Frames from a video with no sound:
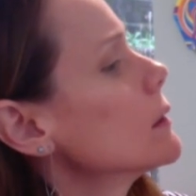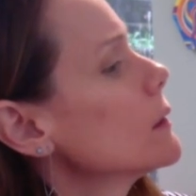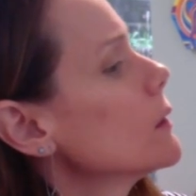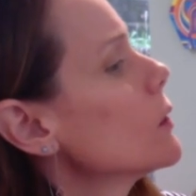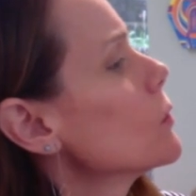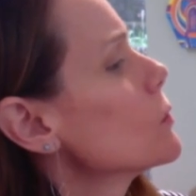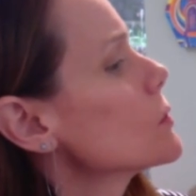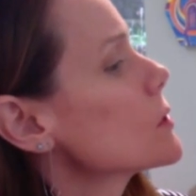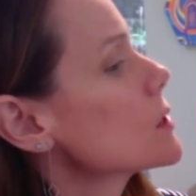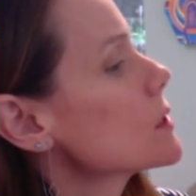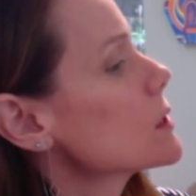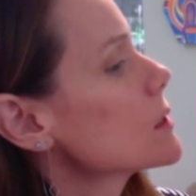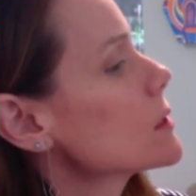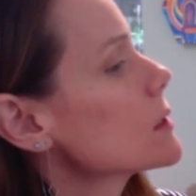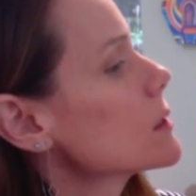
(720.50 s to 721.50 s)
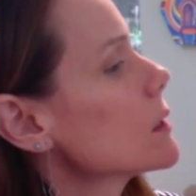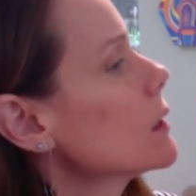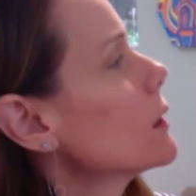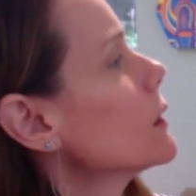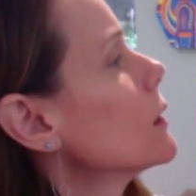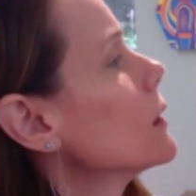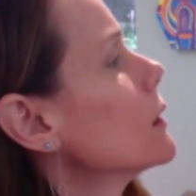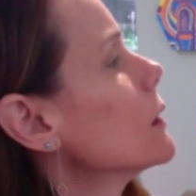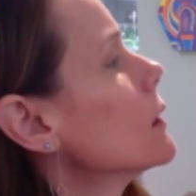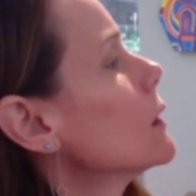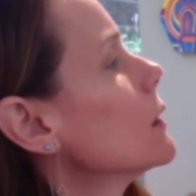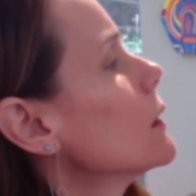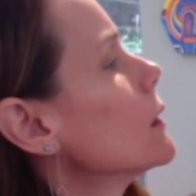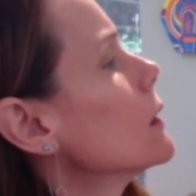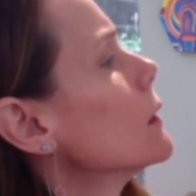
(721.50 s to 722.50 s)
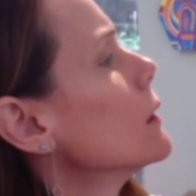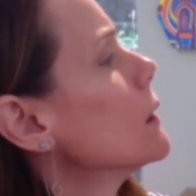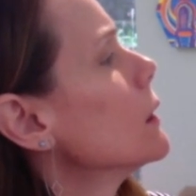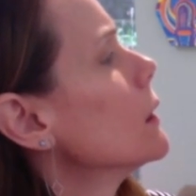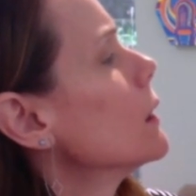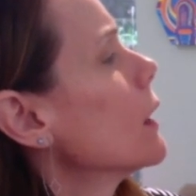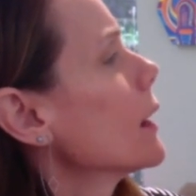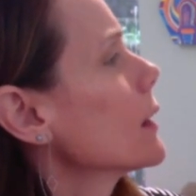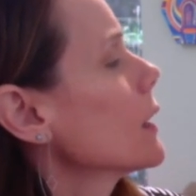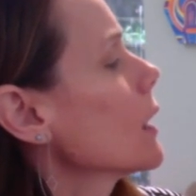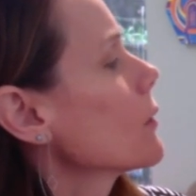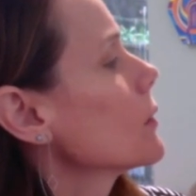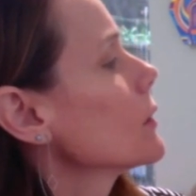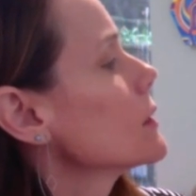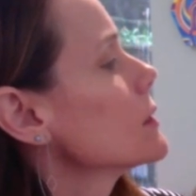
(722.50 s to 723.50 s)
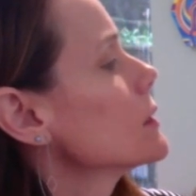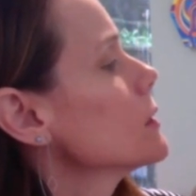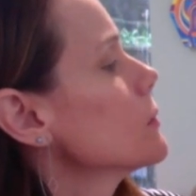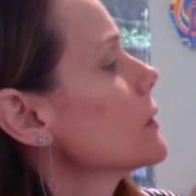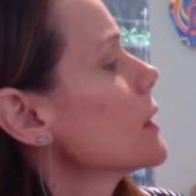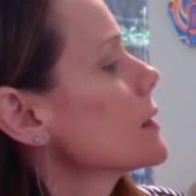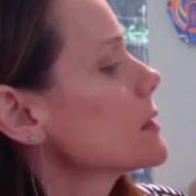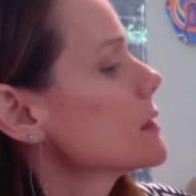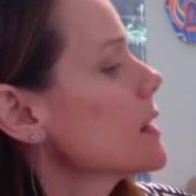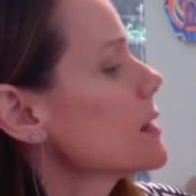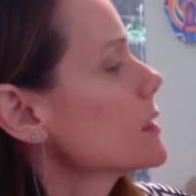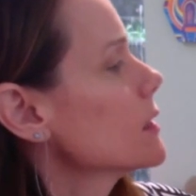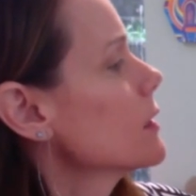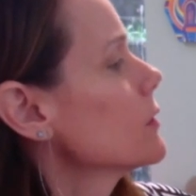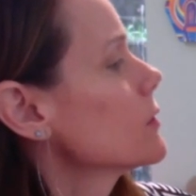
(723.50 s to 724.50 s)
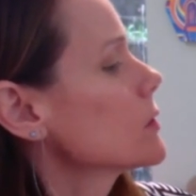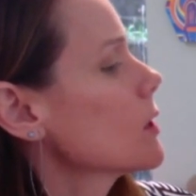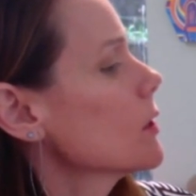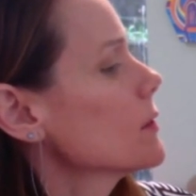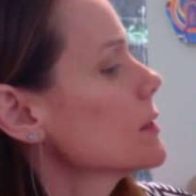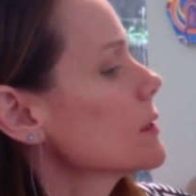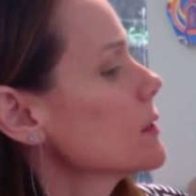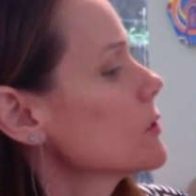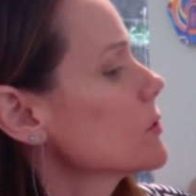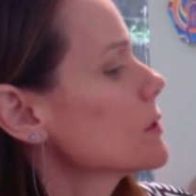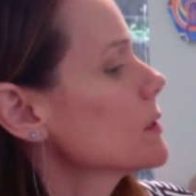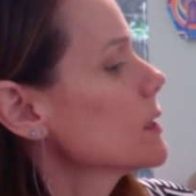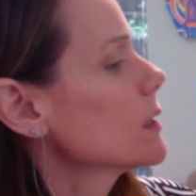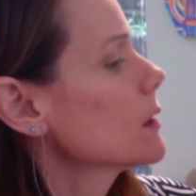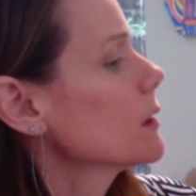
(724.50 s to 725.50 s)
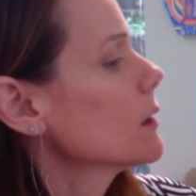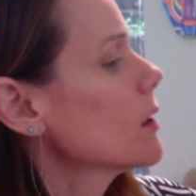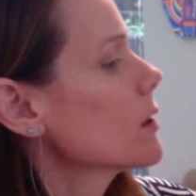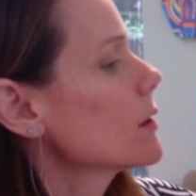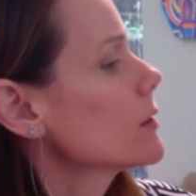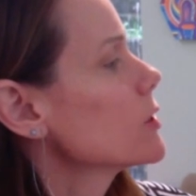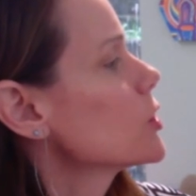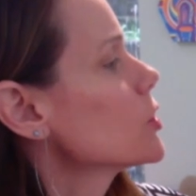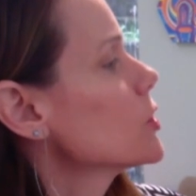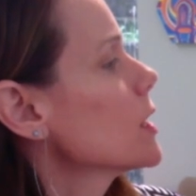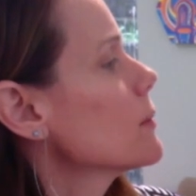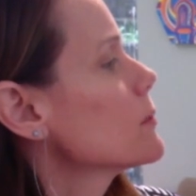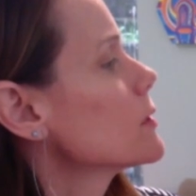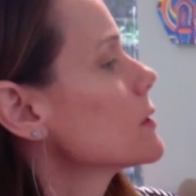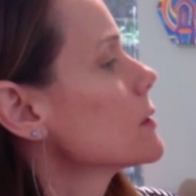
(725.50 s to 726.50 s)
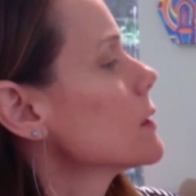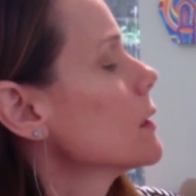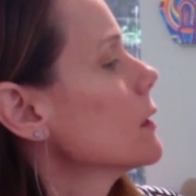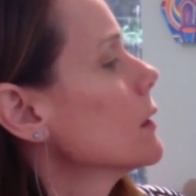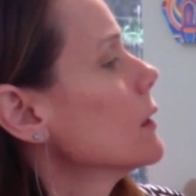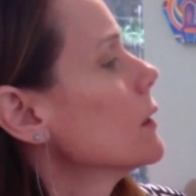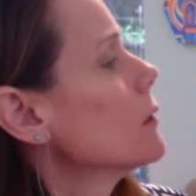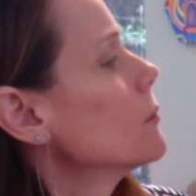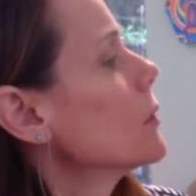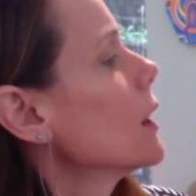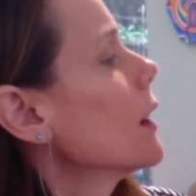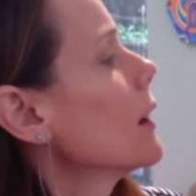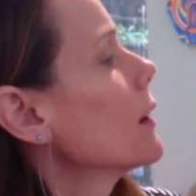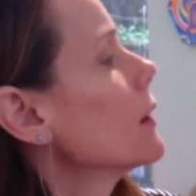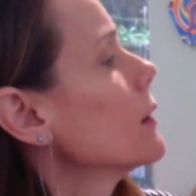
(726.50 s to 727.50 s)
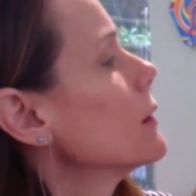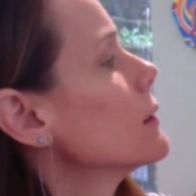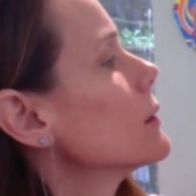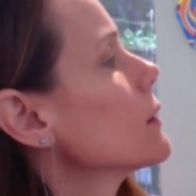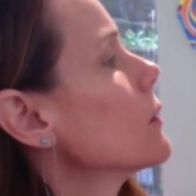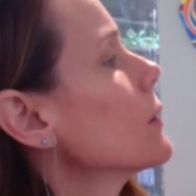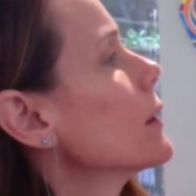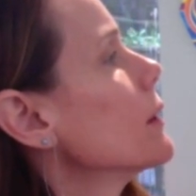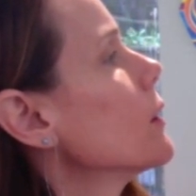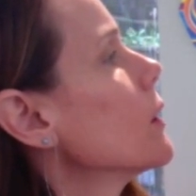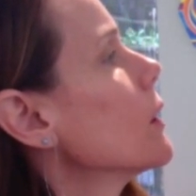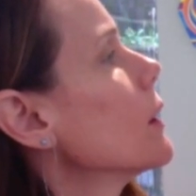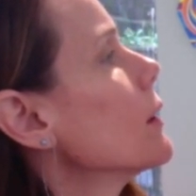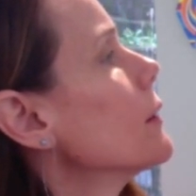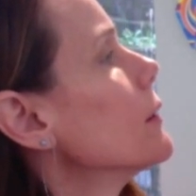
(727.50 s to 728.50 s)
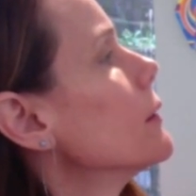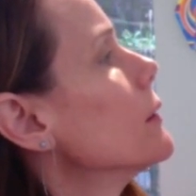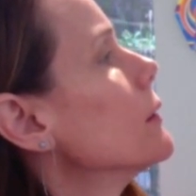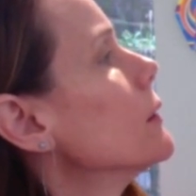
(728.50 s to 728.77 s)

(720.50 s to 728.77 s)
los. I can't really see what that says. And then there's all these interesting large shapes behind going on.